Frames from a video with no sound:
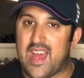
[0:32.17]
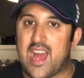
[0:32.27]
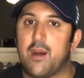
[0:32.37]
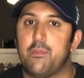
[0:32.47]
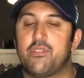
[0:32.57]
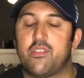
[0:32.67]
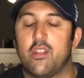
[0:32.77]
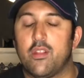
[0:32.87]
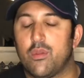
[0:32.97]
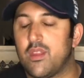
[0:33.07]

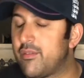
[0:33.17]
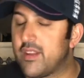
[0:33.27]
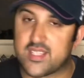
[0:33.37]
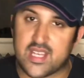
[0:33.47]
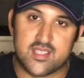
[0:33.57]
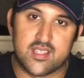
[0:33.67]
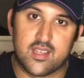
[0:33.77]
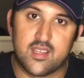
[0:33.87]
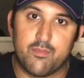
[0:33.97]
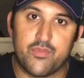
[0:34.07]
absolutely fantastic.